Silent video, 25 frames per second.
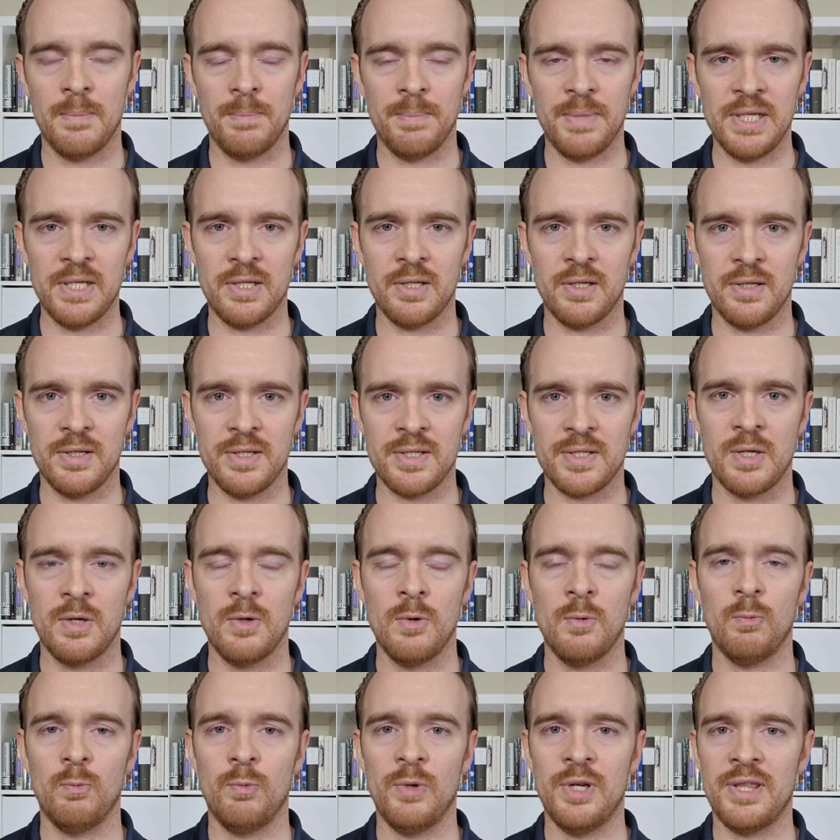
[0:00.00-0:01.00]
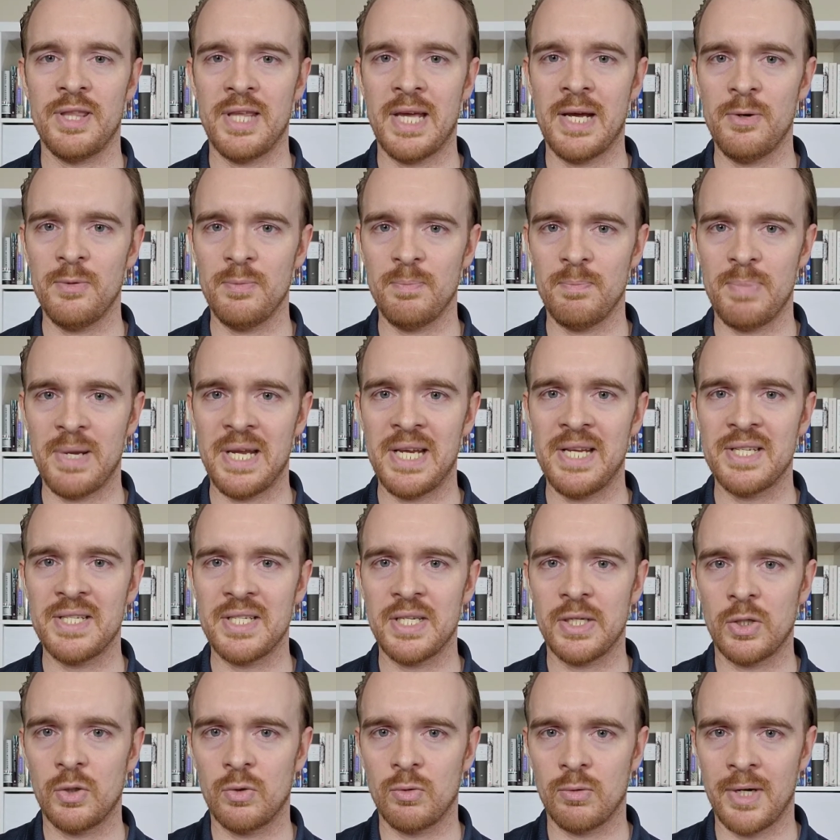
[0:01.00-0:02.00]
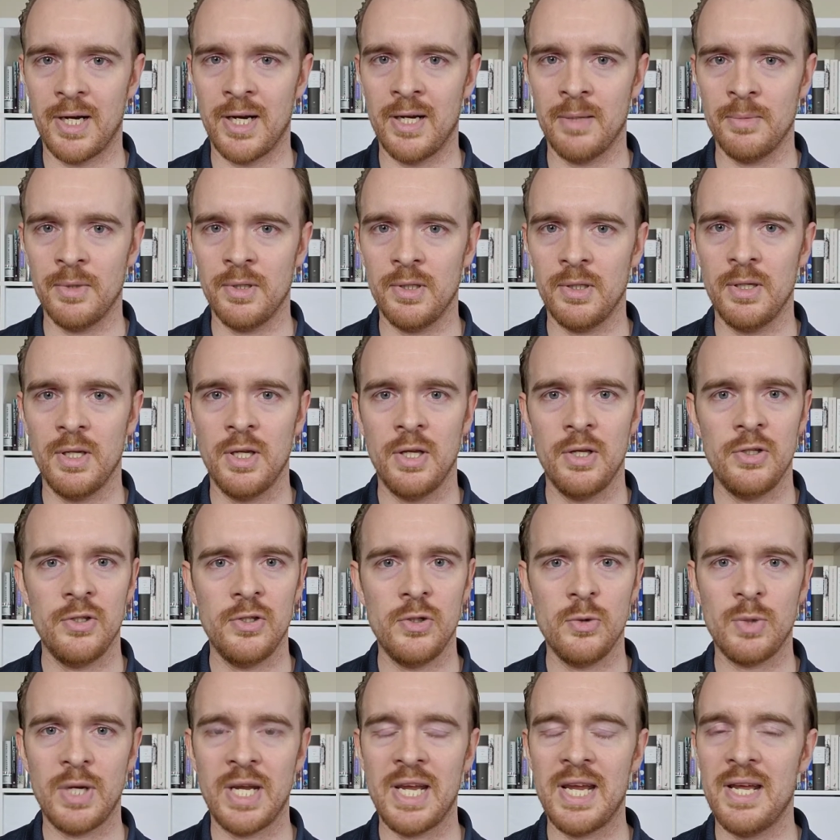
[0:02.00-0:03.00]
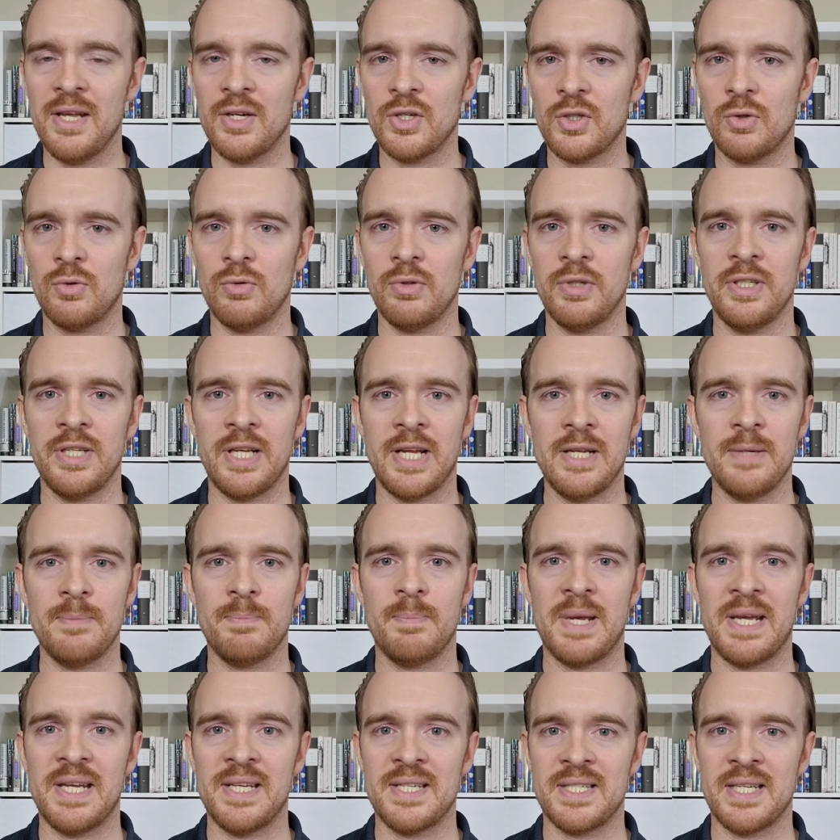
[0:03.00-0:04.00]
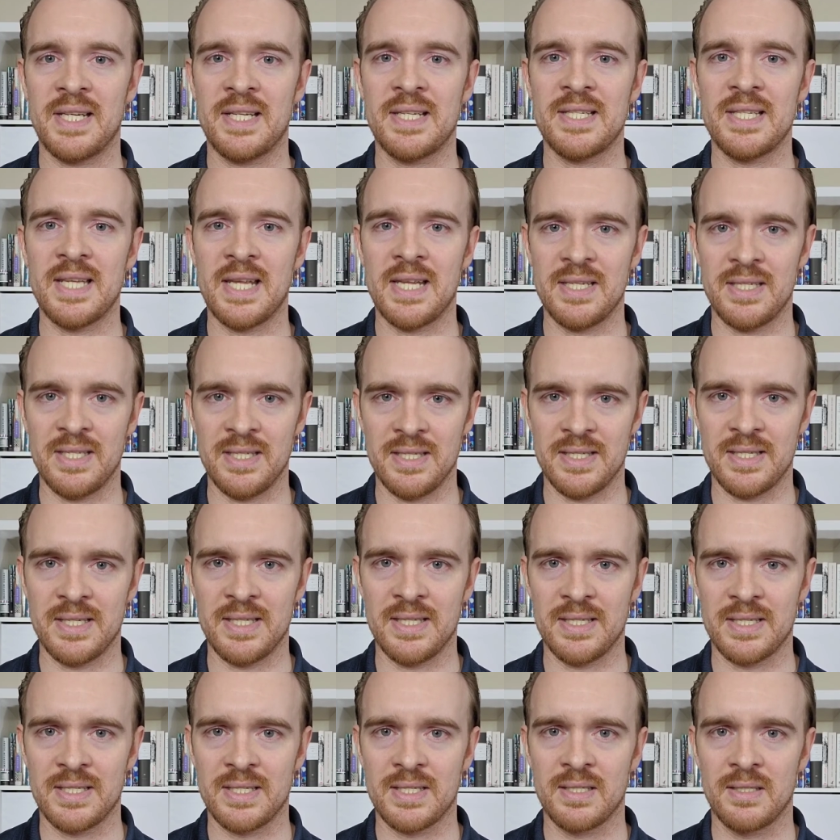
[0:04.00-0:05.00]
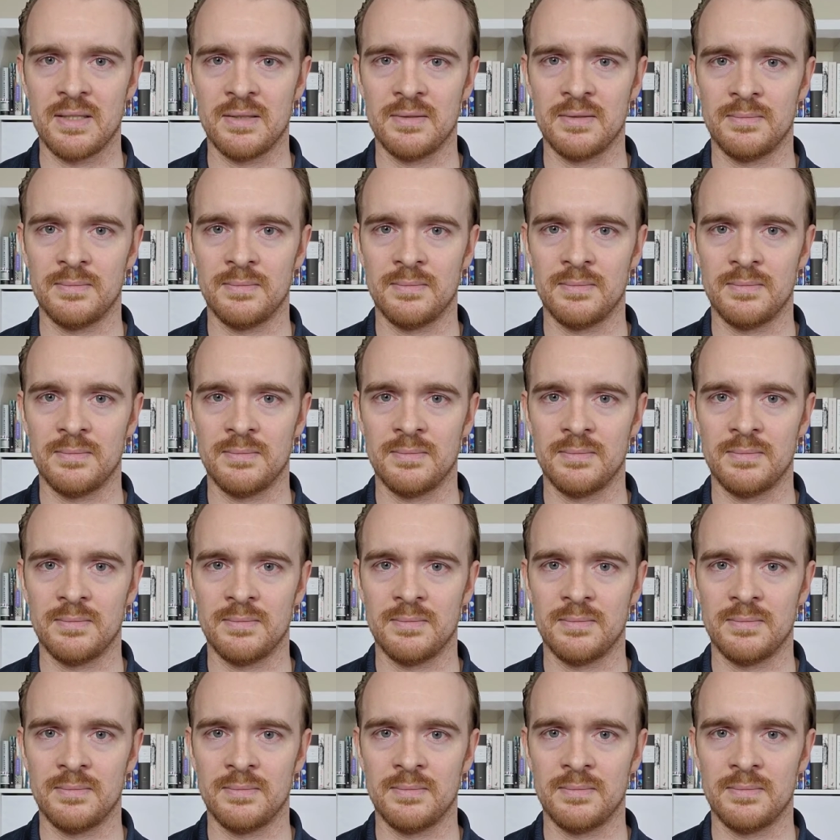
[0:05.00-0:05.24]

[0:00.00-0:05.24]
because without basic grammar, you can't create basic sentences.